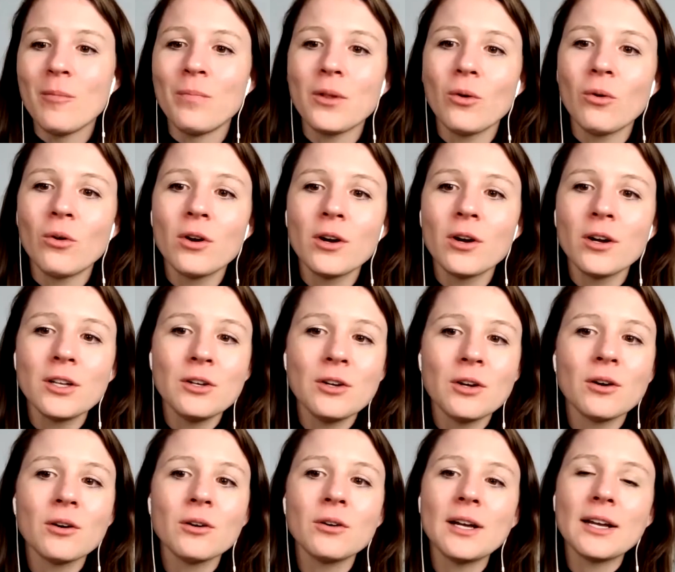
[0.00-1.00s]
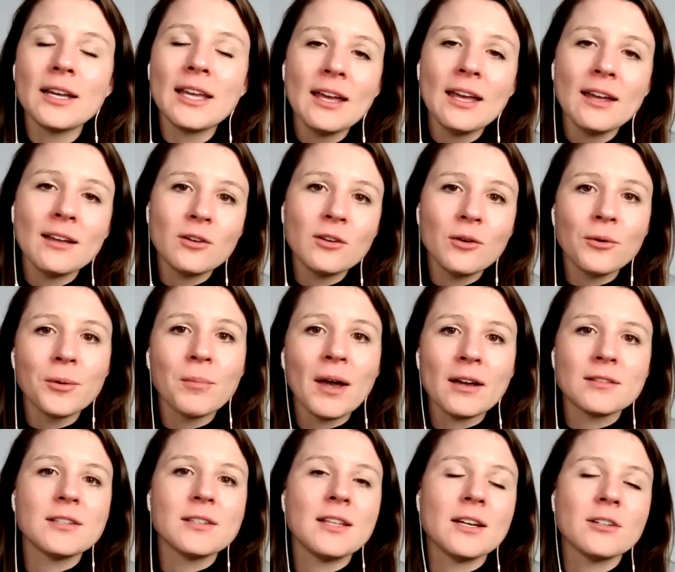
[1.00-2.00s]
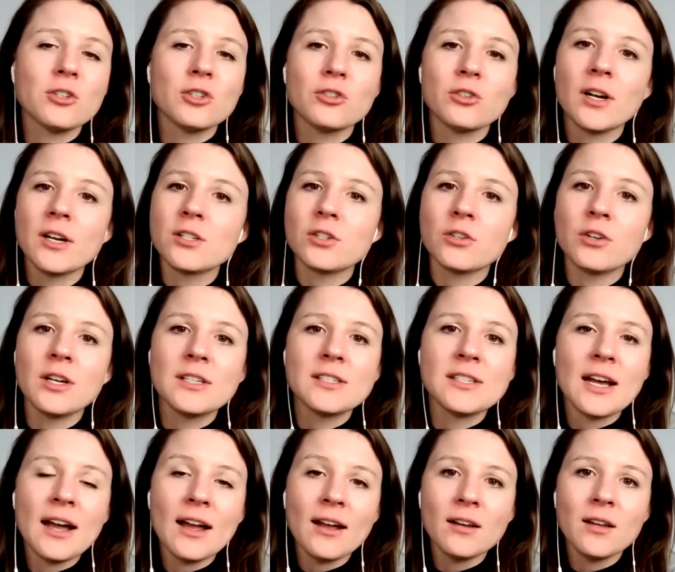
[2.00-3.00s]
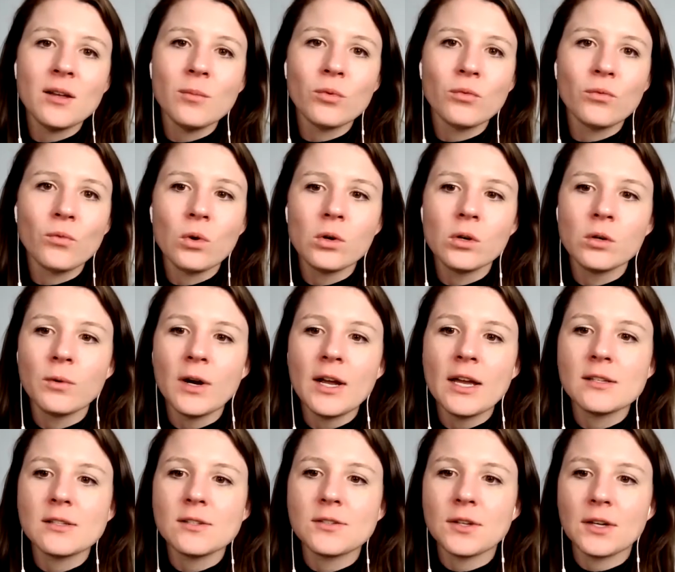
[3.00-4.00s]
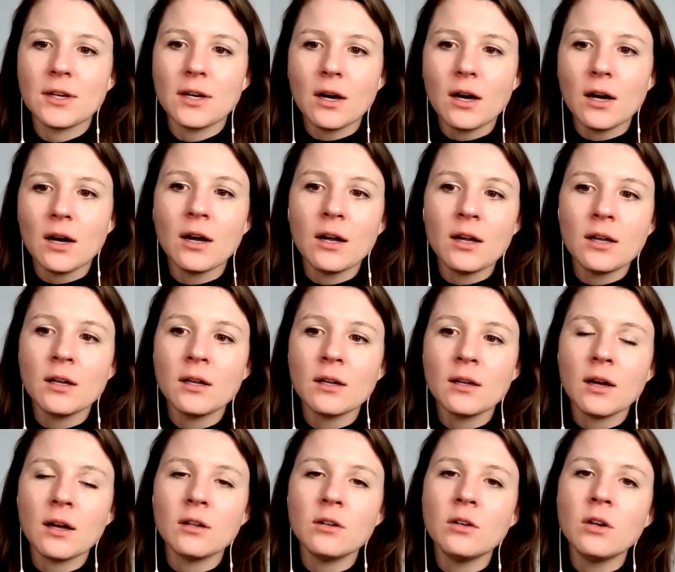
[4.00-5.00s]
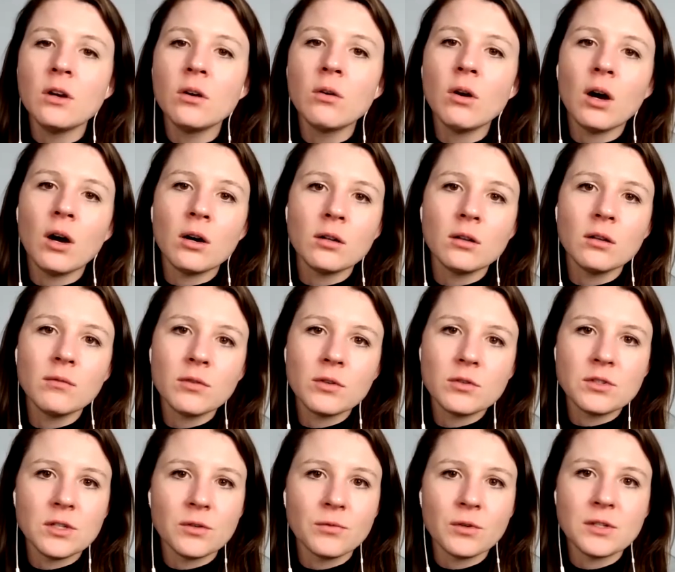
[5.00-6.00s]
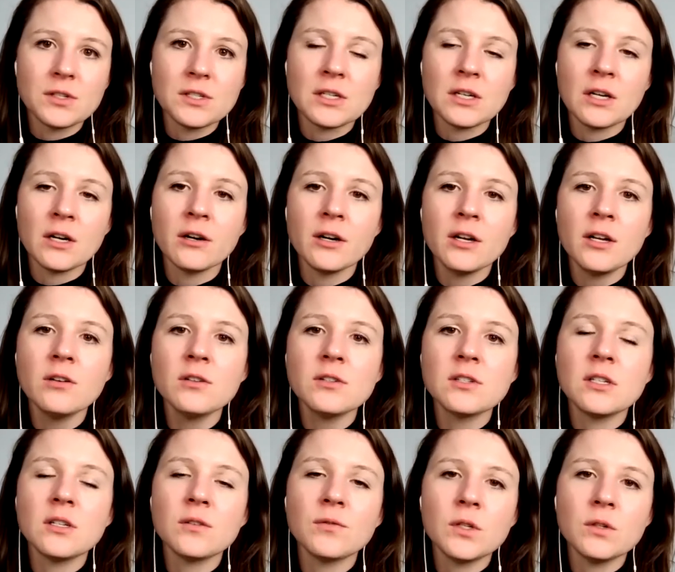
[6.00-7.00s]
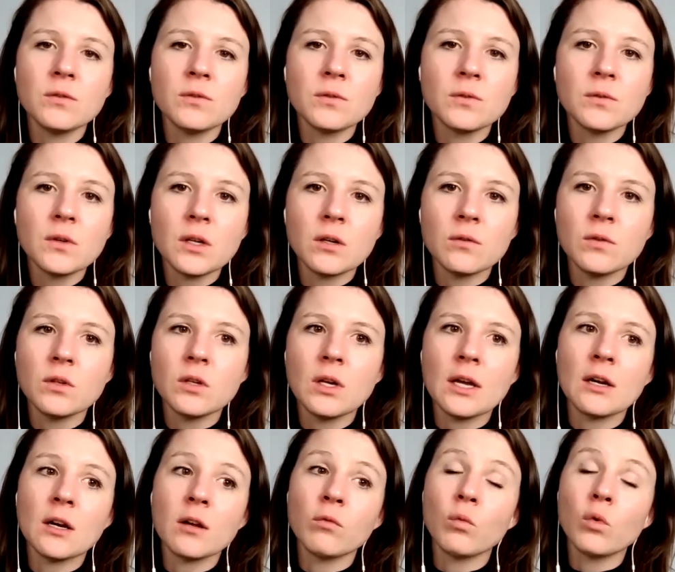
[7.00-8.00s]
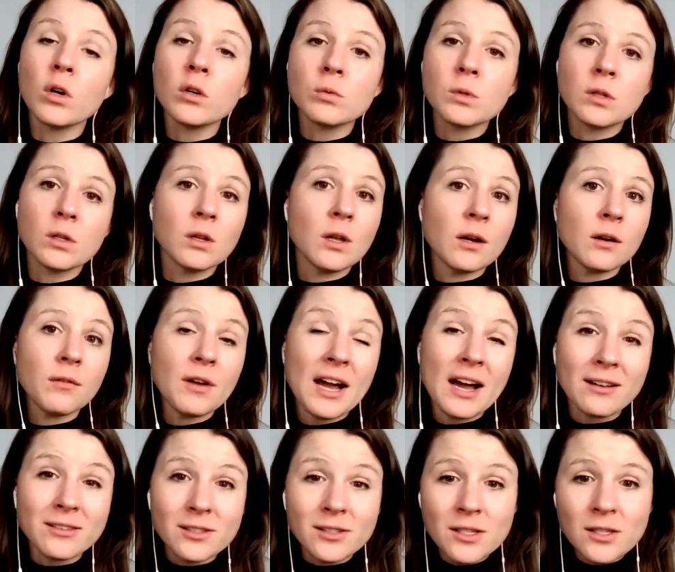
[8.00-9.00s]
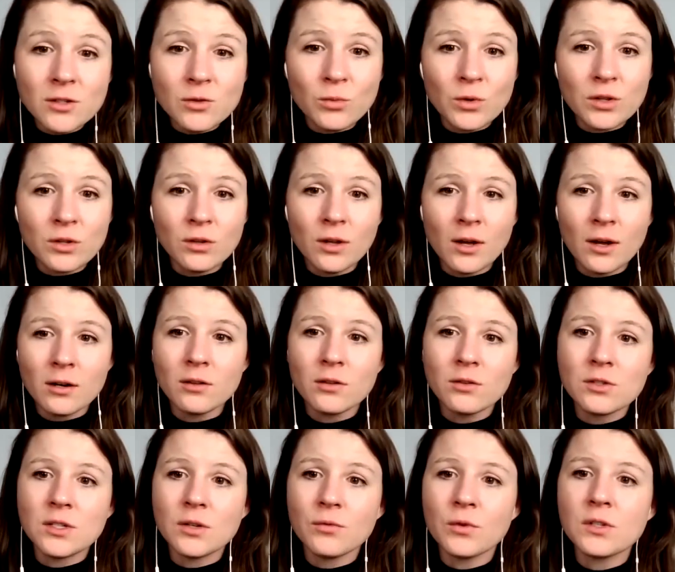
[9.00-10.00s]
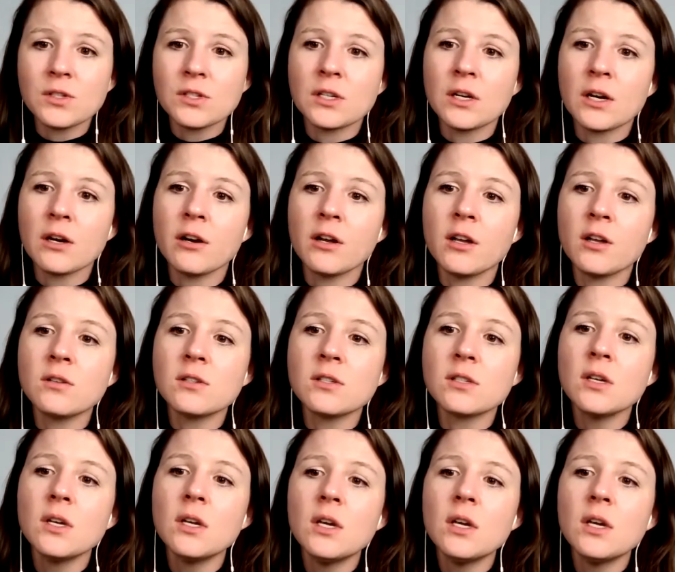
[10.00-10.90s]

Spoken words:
Or, again, going back to that stress or anxiety before a race. Like I know all of those different scenarios. And and I've worked with a lot of athletes with a lot of those different scenarios.